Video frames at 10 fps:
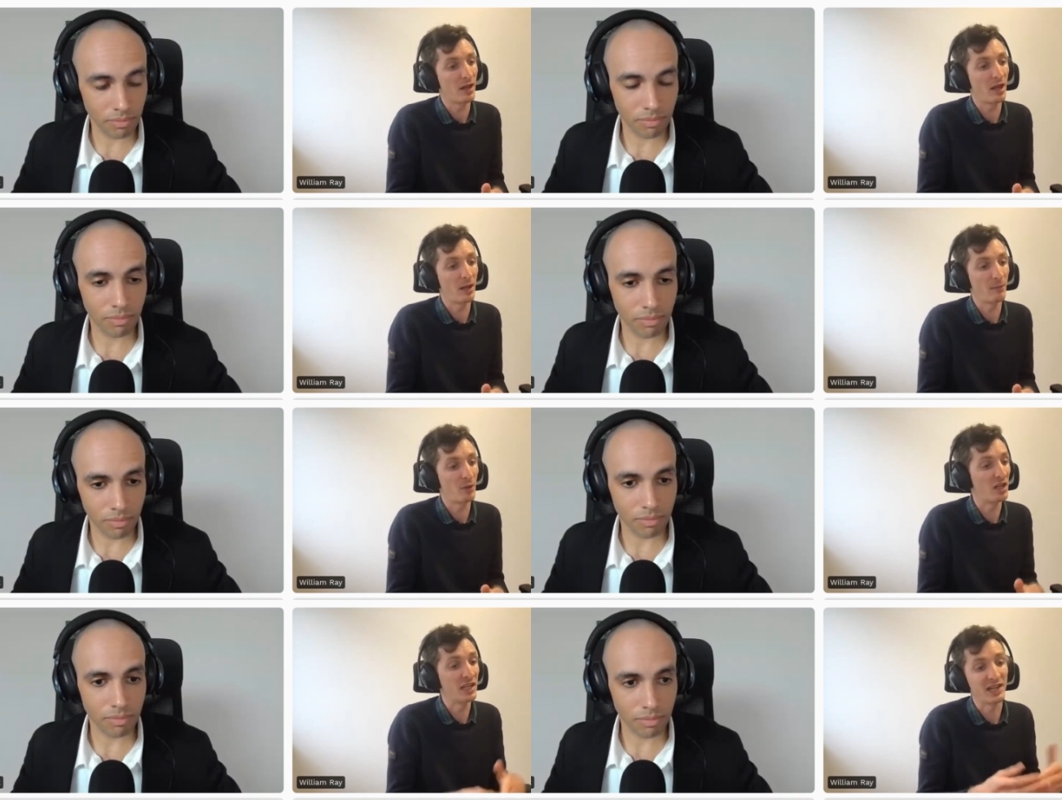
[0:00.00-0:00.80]
Speaker 1: Uh,
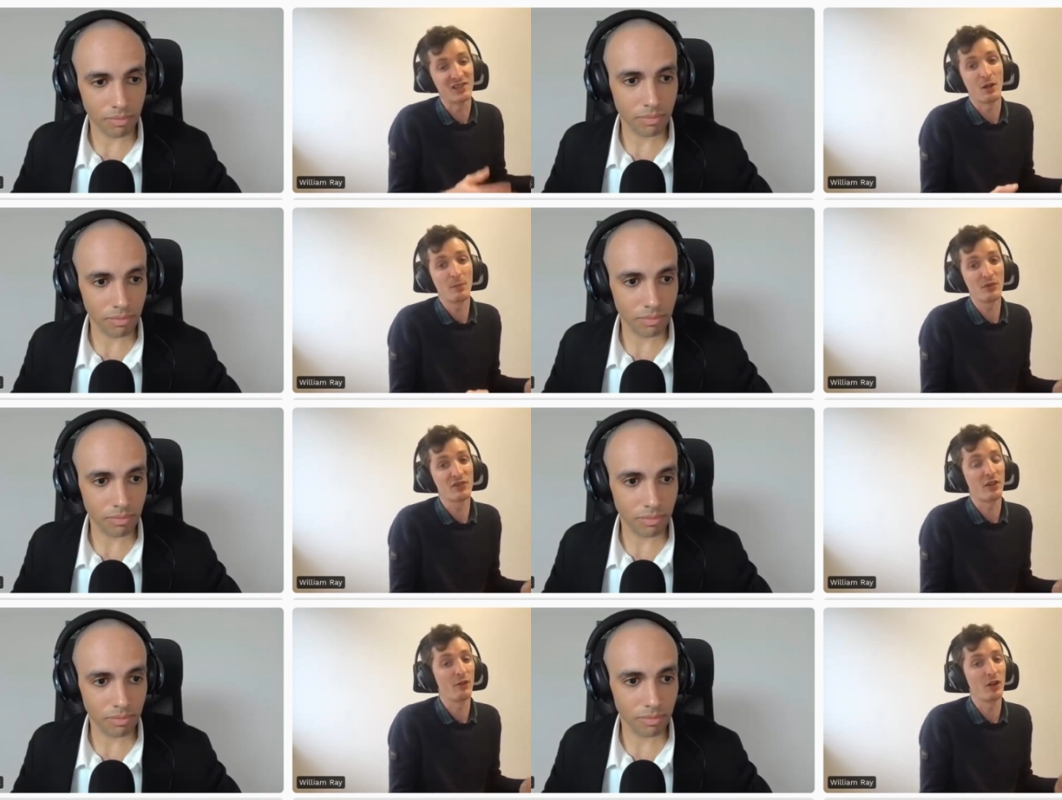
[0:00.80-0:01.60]
but in the
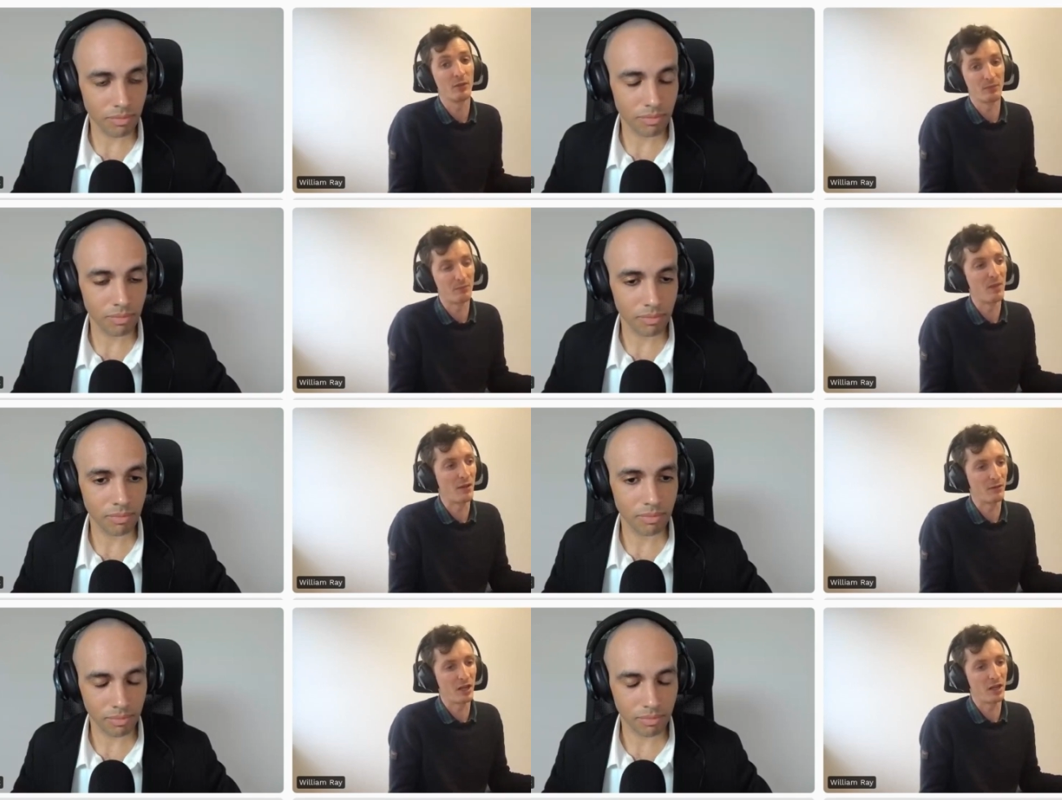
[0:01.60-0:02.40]
examples, there are
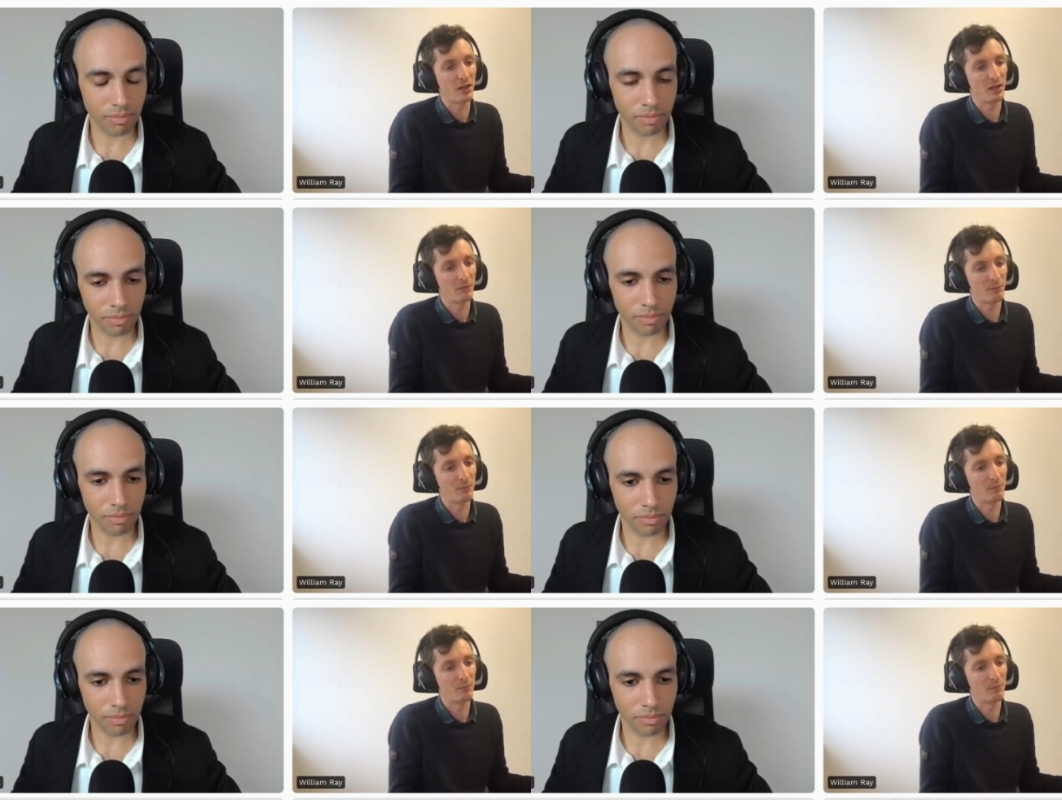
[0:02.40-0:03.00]
uh,